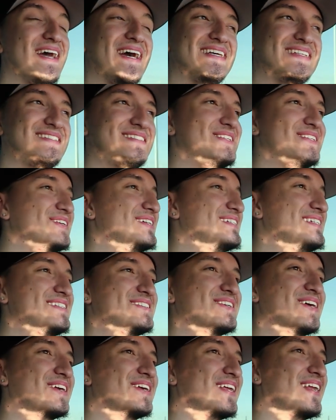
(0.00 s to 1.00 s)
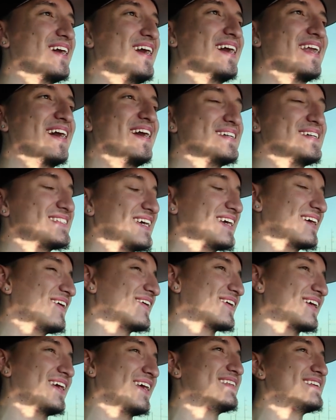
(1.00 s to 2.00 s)
As soon as he turned it on, I was like,
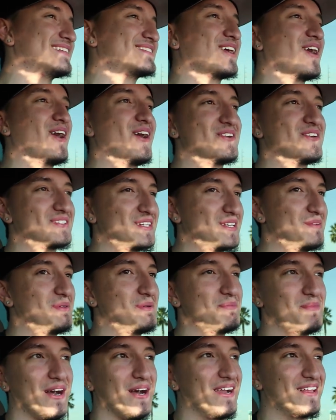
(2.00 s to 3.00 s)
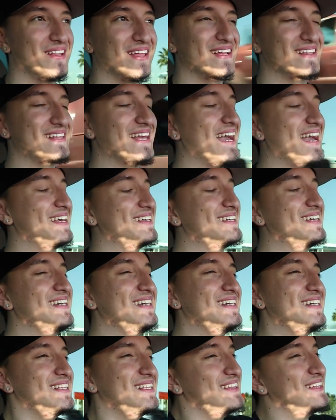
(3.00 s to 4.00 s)
okay, this car is gonna be mine. Like, that
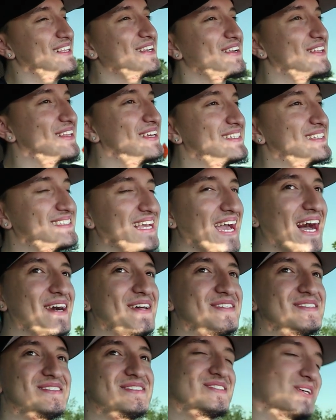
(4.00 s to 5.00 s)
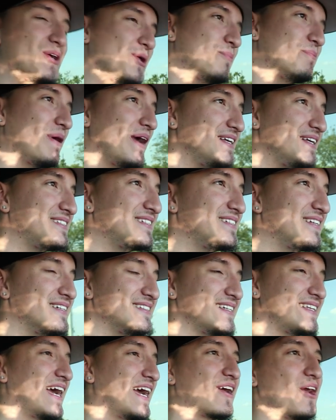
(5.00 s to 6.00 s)
literally sounds so amazing. I
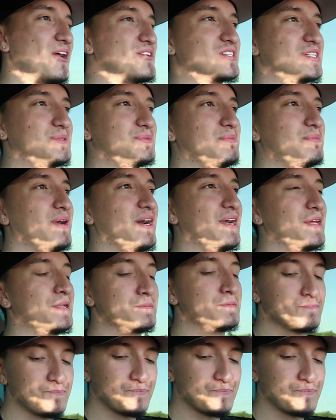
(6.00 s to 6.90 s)
was like, that car is gonna be mine.